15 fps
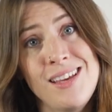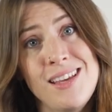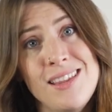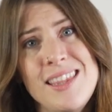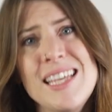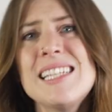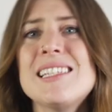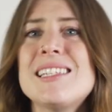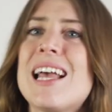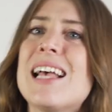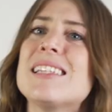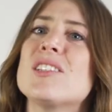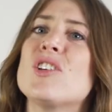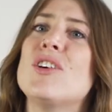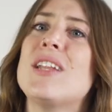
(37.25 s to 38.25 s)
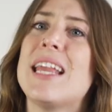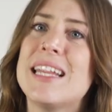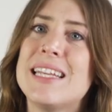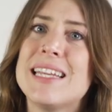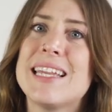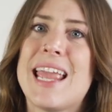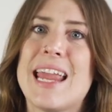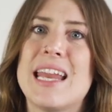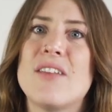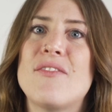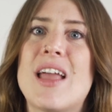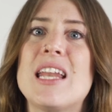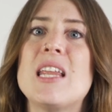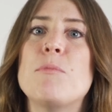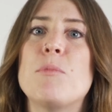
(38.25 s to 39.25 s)
This test could indicate if
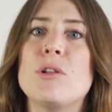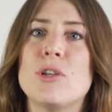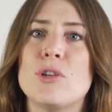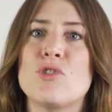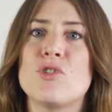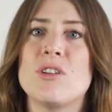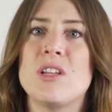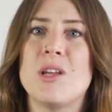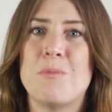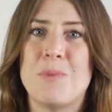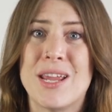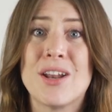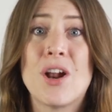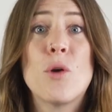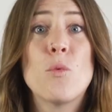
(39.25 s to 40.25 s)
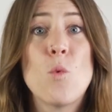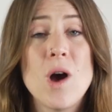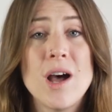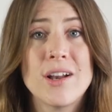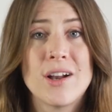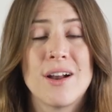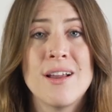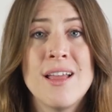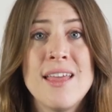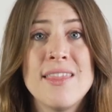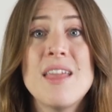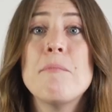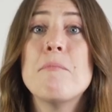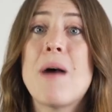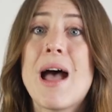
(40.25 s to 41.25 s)
any pollution could be in our water
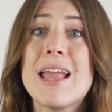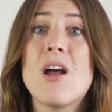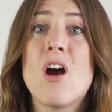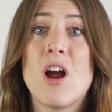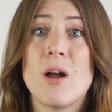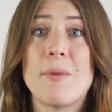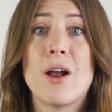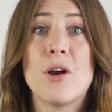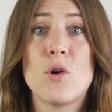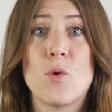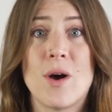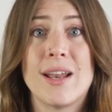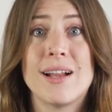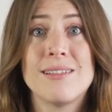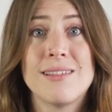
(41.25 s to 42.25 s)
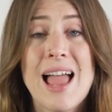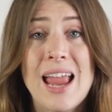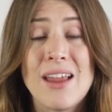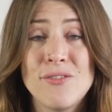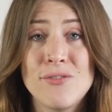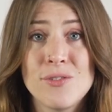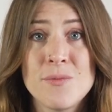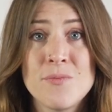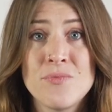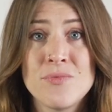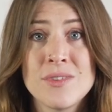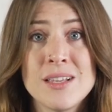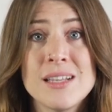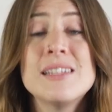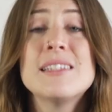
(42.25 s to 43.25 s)
that might harm our aquatic life.
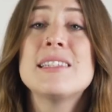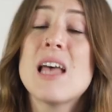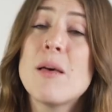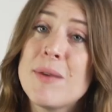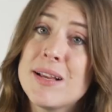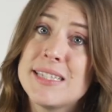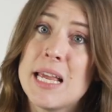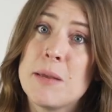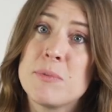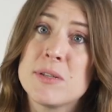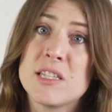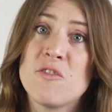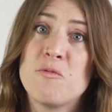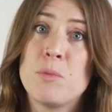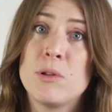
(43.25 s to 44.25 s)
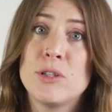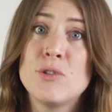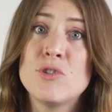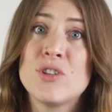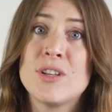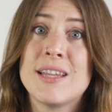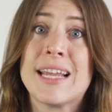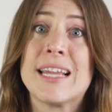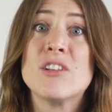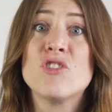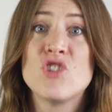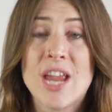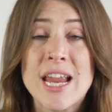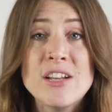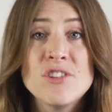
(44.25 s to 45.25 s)
Some examples of pollution that can
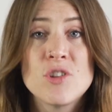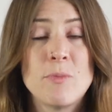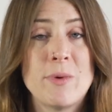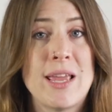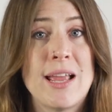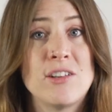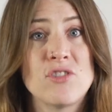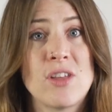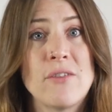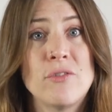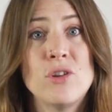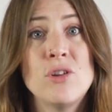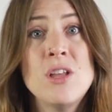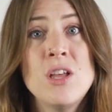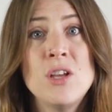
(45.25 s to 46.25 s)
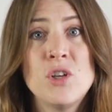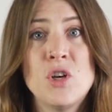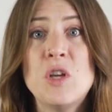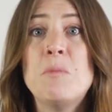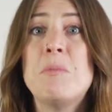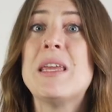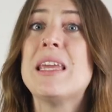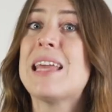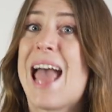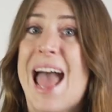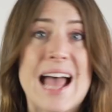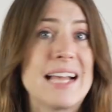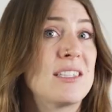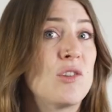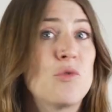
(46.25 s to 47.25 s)
change the pH level could be
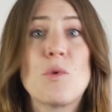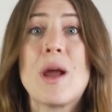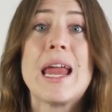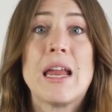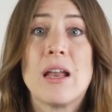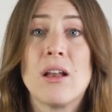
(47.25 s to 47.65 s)
acid rain